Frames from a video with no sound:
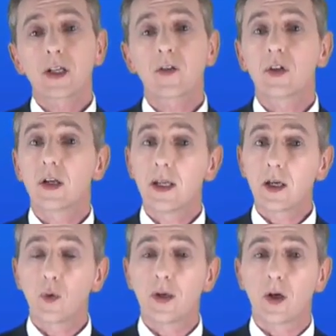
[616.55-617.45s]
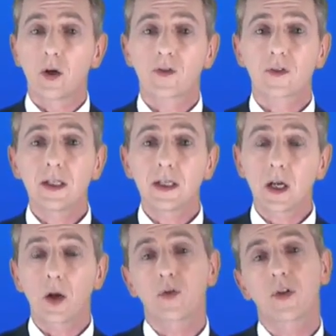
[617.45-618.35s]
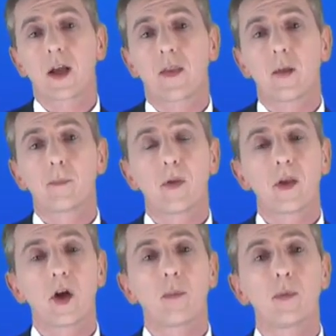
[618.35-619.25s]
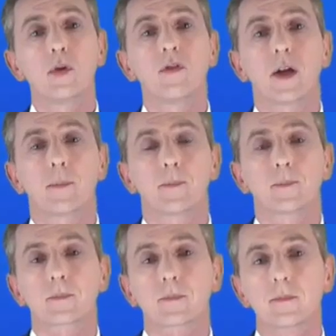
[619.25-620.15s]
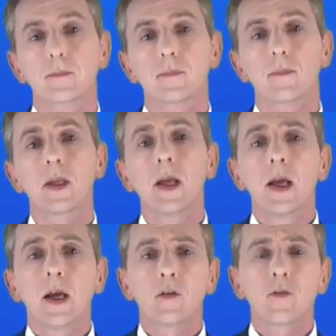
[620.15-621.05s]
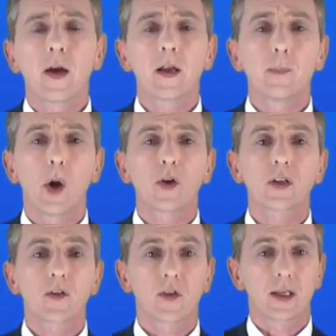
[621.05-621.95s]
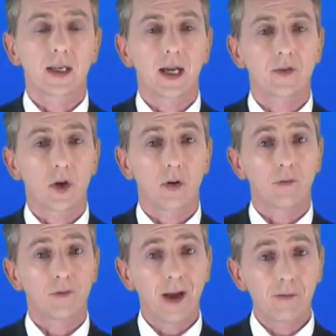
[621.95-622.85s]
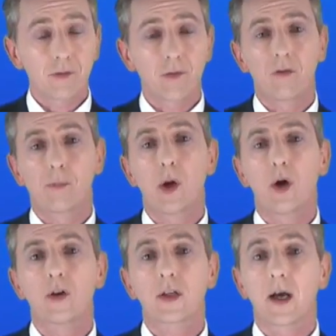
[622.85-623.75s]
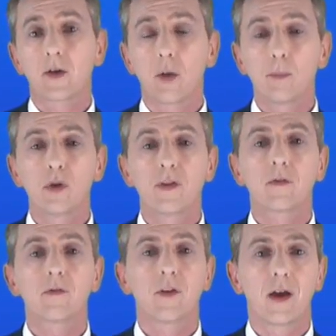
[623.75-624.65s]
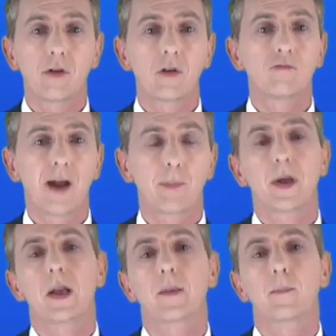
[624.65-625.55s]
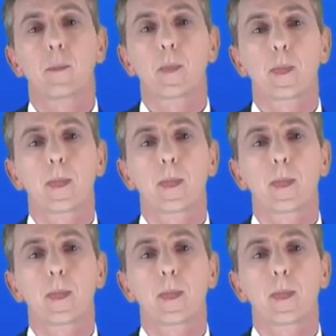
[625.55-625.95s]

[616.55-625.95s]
Particles in a liquid are still close together, but they are moving. And finally, particles in a gas are very far apart and are moving very rapidly.